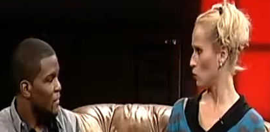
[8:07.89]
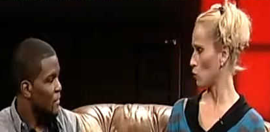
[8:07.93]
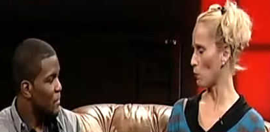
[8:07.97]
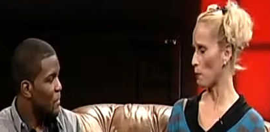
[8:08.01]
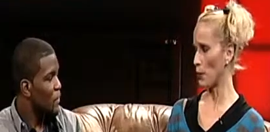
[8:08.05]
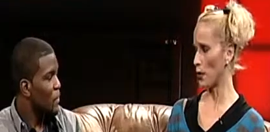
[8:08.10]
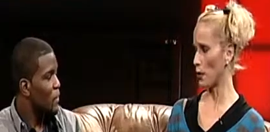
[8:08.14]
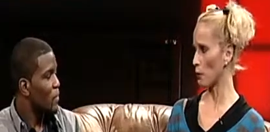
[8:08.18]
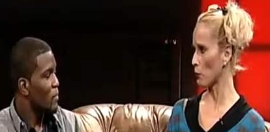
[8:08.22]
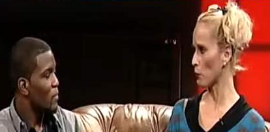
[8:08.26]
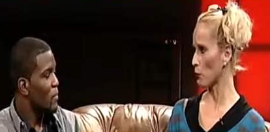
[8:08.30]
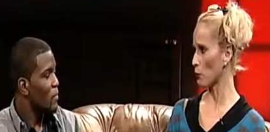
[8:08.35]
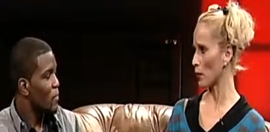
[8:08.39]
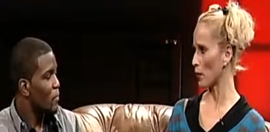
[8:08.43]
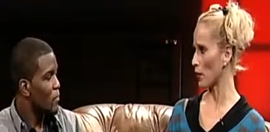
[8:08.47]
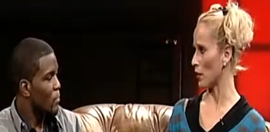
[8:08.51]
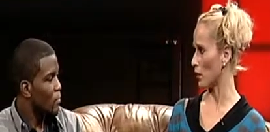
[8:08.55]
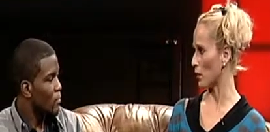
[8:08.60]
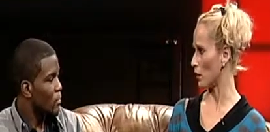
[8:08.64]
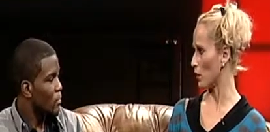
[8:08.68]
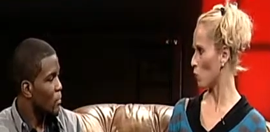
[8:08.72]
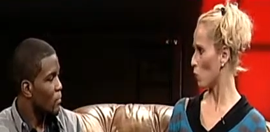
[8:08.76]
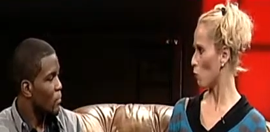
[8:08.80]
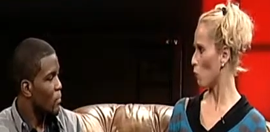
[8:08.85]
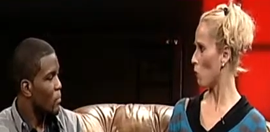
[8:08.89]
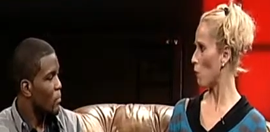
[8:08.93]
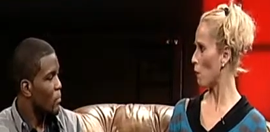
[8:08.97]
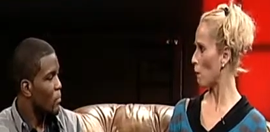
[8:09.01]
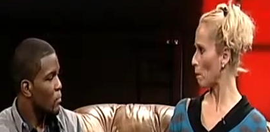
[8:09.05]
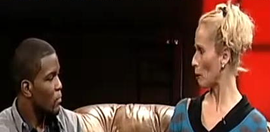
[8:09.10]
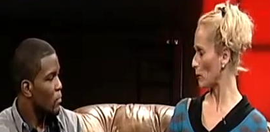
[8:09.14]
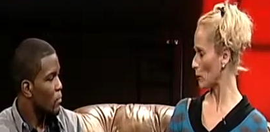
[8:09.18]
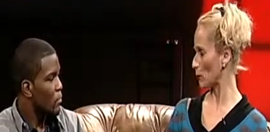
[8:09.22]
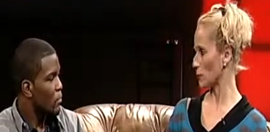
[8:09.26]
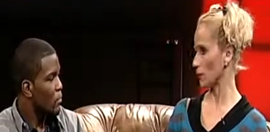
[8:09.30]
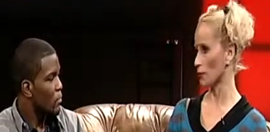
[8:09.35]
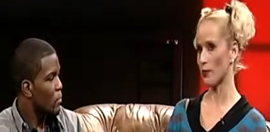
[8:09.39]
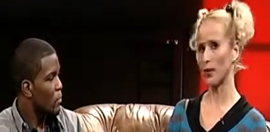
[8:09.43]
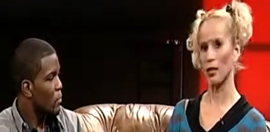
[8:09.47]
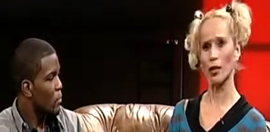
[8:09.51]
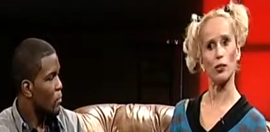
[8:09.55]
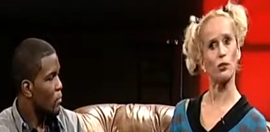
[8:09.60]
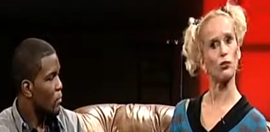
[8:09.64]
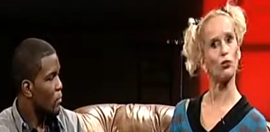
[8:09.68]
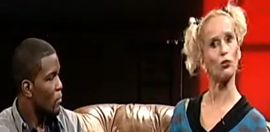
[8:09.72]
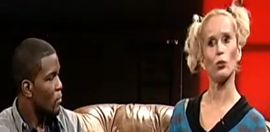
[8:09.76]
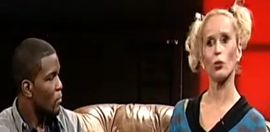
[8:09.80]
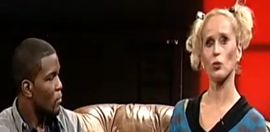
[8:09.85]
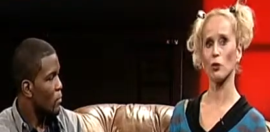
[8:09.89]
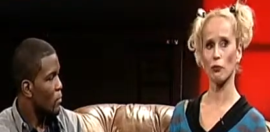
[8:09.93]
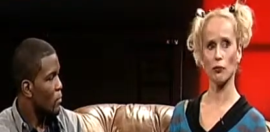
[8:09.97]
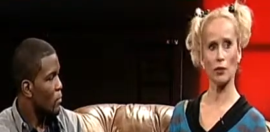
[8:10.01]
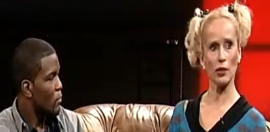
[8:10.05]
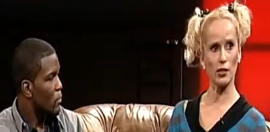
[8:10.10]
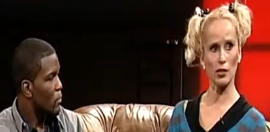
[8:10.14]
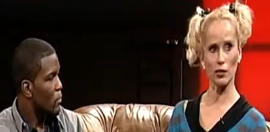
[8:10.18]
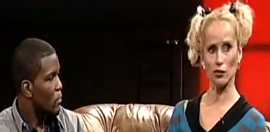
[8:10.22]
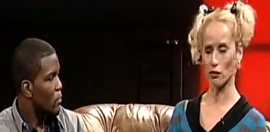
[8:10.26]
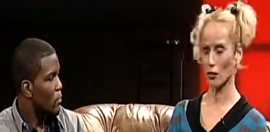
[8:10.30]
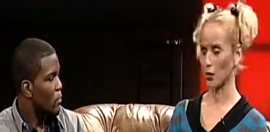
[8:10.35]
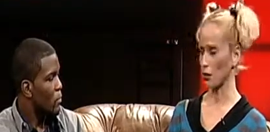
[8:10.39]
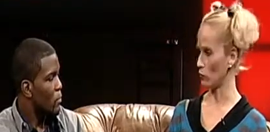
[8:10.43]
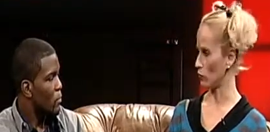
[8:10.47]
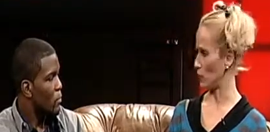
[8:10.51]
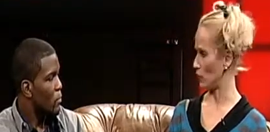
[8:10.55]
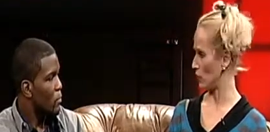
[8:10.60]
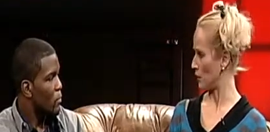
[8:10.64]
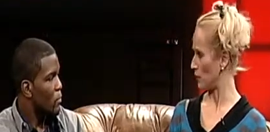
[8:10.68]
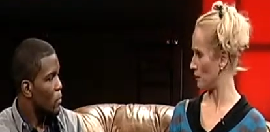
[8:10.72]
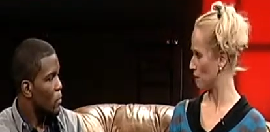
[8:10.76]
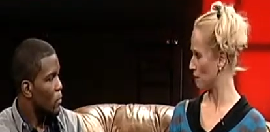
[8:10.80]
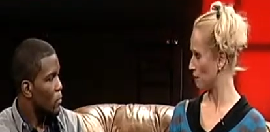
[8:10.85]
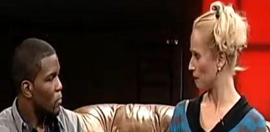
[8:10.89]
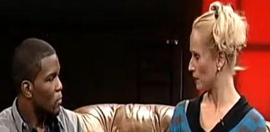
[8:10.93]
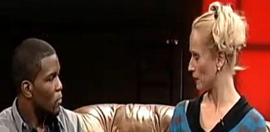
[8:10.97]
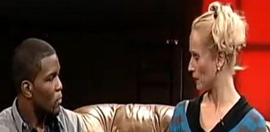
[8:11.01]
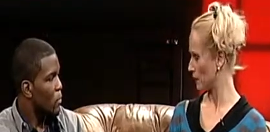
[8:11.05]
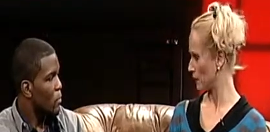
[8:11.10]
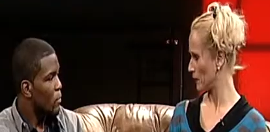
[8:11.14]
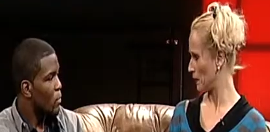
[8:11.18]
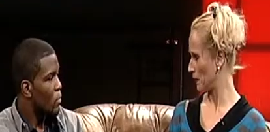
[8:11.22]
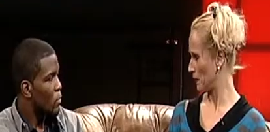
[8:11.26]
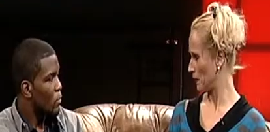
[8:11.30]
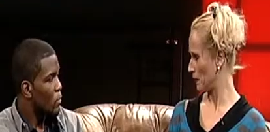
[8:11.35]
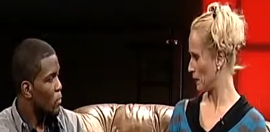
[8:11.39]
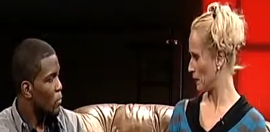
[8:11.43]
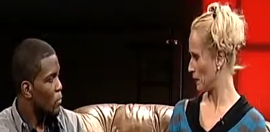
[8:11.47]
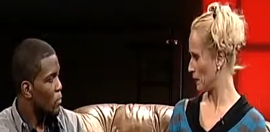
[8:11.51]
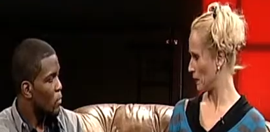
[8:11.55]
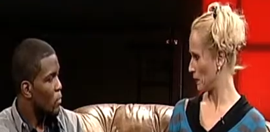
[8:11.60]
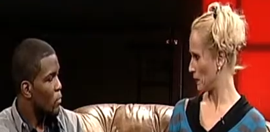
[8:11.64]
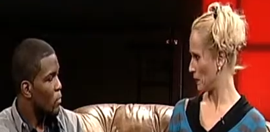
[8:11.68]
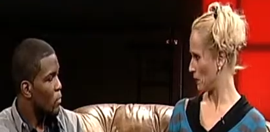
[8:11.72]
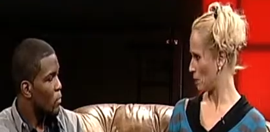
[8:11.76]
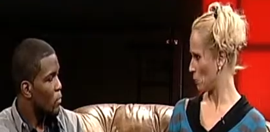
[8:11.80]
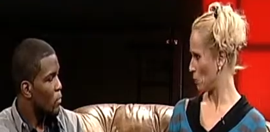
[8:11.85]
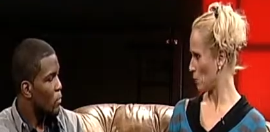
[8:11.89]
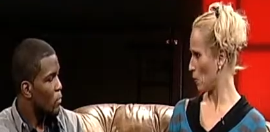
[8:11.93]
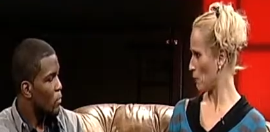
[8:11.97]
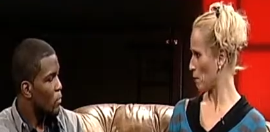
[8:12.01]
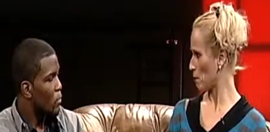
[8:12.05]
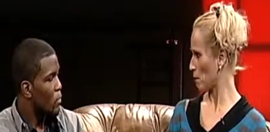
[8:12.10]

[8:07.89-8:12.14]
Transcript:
Speaker 1: You better be ready. One piece of advice to all the fighters out there. One